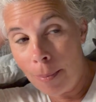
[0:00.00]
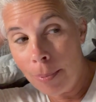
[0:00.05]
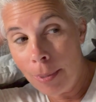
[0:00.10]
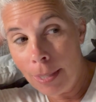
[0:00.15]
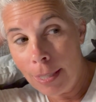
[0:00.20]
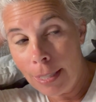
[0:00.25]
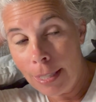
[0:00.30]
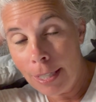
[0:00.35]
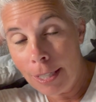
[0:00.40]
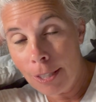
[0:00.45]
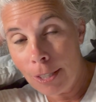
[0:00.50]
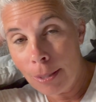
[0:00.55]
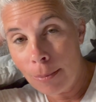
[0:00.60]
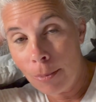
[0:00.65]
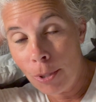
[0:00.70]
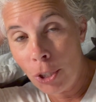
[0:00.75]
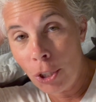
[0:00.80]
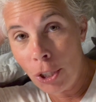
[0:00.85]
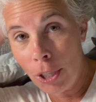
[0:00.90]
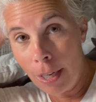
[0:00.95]
going to get some
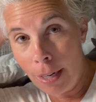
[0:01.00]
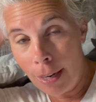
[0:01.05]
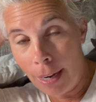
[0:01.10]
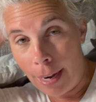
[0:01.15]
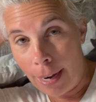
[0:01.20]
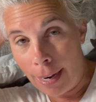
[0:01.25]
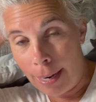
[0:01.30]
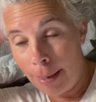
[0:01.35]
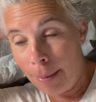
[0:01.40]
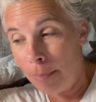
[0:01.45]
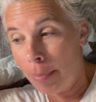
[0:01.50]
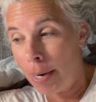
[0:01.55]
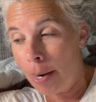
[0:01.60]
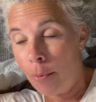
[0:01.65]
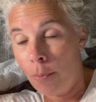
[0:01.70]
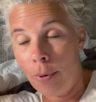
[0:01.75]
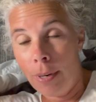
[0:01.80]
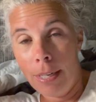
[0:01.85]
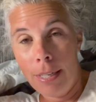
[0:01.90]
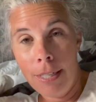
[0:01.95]
shut-eye, but I
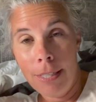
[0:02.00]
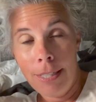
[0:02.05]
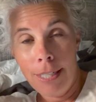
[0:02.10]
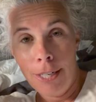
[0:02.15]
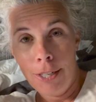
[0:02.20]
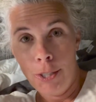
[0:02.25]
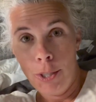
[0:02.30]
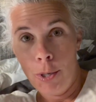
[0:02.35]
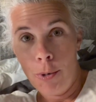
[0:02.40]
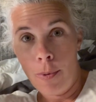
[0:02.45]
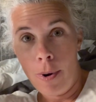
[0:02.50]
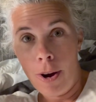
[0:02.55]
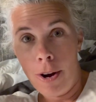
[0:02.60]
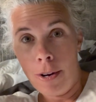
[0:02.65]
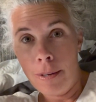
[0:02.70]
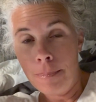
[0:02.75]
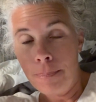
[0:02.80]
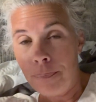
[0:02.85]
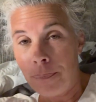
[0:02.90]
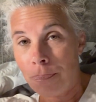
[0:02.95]
wanted to tell you
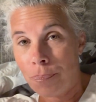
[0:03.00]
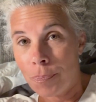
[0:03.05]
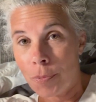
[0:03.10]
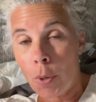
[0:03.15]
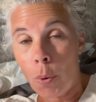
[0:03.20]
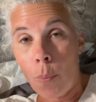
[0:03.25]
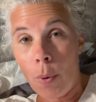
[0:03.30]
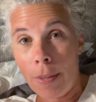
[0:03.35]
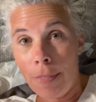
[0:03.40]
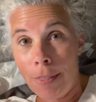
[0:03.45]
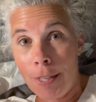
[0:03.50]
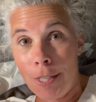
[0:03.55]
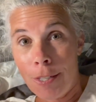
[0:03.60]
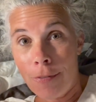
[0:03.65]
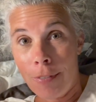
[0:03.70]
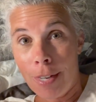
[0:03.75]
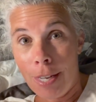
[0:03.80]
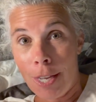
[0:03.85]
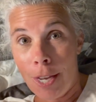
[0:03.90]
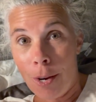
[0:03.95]
all what this
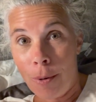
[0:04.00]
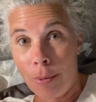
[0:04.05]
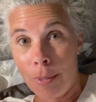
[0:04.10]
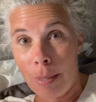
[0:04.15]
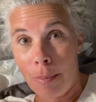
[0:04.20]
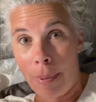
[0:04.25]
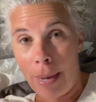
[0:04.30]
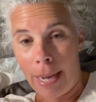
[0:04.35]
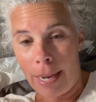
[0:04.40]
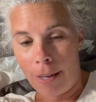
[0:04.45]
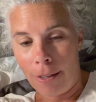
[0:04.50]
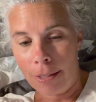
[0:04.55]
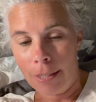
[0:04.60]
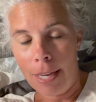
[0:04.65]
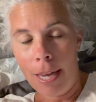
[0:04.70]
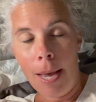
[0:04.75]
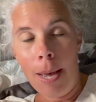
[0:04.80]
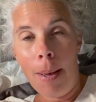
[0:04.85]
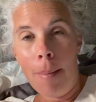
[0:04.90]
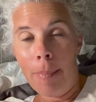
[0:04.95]
video was about
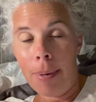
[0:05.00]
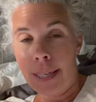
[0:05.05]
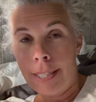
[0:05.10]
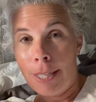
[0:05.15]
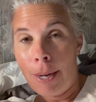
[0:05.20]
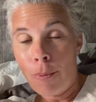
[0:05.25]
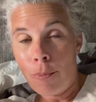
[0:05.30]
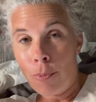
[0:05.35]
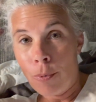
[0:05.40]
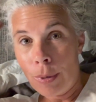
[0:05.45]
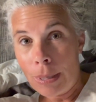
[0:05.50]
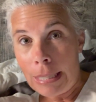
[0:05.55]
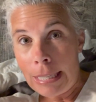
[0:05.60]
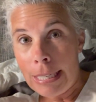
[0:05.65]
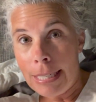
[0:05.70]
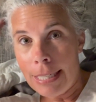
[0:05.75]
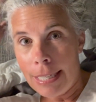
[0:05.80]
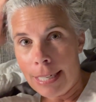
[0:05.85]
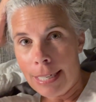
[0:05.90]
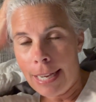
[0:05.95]
because I really
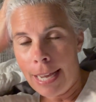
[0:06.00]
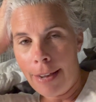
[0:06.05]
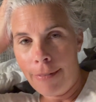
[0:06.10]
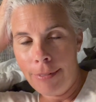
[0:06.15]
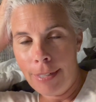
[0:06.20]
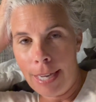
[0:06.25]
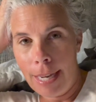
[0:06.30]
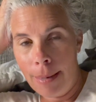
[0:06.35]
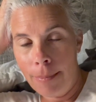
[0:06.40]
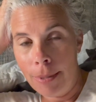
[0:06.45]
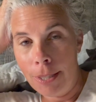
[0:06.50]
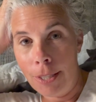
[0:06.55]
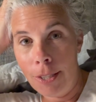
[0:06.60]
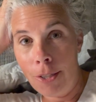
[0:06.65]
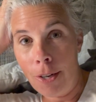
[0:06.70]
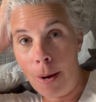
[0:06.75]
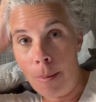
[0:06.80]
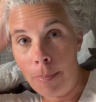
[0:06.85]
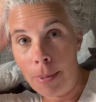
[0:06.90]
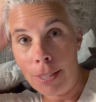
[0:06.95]
didn't have time to
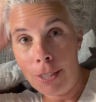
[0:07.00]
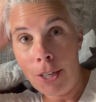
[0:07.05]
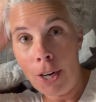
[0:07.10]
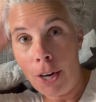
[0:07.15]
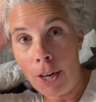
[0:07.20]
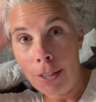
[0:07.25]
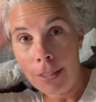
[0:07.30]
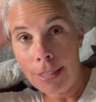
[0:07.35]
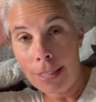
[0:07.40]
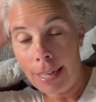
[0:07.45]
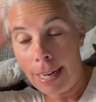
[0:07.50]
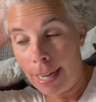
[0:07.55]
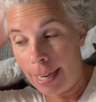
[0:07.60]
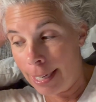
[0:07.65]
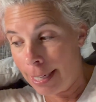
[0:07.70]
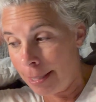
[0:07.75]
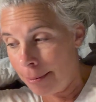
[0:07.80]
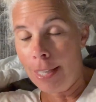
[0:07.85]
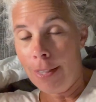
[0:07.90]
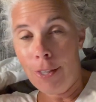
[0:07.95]
stop and talk
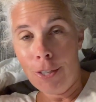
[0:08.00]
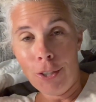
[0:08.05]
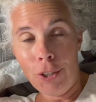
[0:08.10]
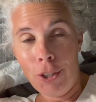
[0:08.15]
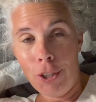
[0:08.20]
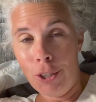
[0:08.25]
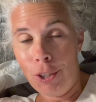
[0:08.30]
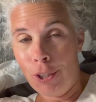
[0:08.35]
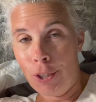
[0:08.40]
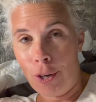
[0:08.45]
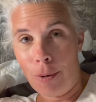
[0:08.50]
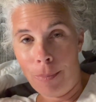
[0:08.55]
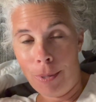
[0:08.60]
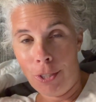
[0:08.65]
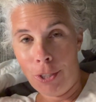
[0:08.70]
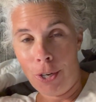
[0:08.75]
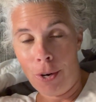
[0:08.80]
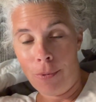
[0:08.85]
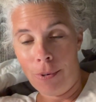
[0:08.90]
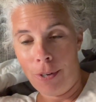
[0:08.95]
today. There's just so
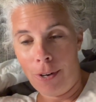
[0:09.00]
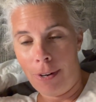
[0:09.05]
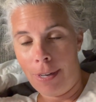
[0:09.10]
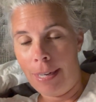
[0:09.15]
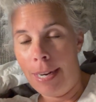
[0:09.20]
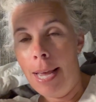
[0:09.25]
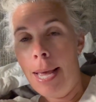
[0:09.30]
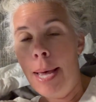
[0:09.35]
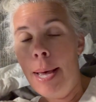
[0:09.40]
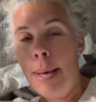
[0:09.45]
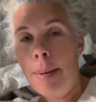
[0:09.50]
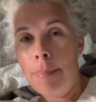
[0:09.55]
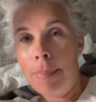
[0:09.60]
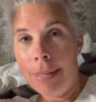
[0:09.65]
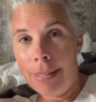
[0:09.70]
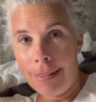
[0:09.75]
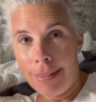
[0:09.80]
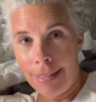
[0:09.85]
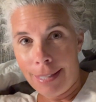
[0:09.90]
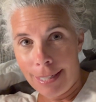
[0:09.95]
much going on.
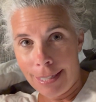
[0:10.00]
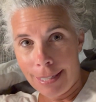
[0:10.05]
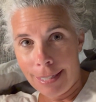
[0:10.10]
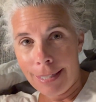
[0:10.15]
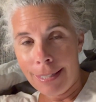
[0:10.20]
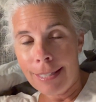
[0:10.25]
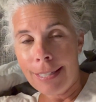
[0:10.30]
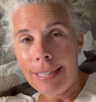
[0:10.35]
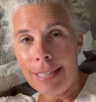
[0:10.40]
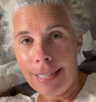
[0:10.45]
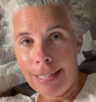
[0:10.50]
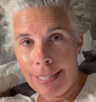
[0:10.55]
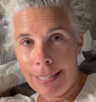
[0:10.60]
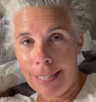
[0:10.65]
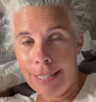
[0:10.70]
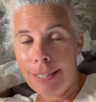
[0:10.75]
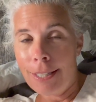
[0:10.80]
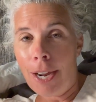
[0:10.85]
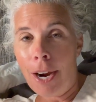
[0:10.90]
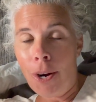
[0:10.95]
But this
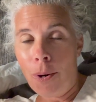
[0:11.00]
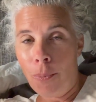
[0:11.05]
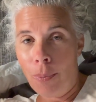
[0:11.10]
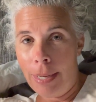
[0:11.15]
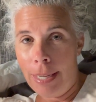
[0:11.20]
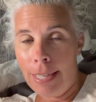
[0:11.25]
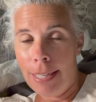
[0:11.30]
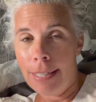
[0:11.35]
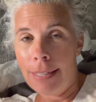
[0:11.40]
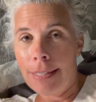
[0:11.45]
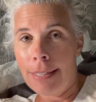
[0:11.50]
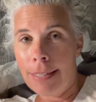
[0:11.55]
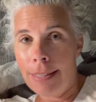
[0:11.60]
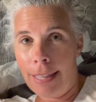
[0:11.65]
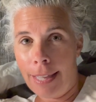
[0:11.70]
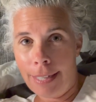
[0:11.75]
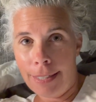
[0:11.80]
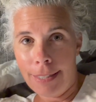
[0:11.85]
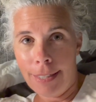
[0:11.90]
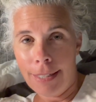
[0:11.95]
is our weekend in
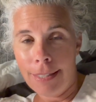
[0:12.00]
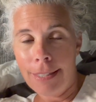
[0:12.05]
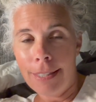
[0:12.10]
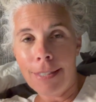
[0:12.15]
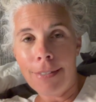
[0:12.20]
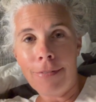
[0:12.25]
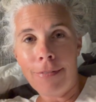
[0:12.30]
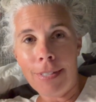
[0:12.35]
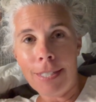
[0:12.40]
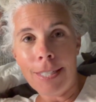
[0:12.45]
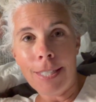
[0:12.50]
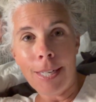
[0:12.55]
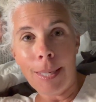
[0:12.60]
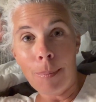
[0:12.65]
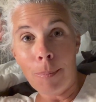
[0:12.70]
Lexington visiting